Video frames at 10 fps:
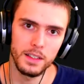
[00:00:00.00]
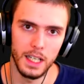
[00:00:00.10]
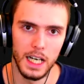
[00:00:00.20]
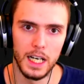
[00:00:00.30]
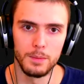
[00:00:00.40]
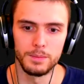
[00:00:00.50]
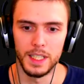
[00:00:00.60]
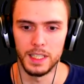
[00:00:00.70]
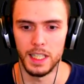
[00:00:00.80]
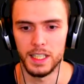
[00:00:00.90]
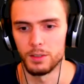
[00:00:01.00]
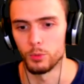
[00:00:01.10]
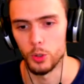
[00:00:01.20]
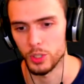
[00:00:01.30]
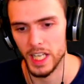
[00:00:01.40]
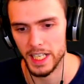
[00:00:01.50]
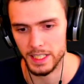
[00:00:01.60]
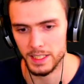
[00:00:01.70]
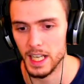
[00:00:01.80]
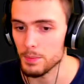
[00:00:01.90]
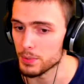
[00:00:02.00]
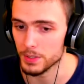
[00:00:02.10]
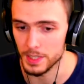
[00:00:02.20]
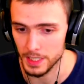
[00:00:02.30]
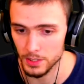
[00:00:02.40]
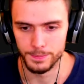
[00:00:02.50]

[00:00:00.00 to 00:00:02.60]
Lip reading: in like a roguelike type deal.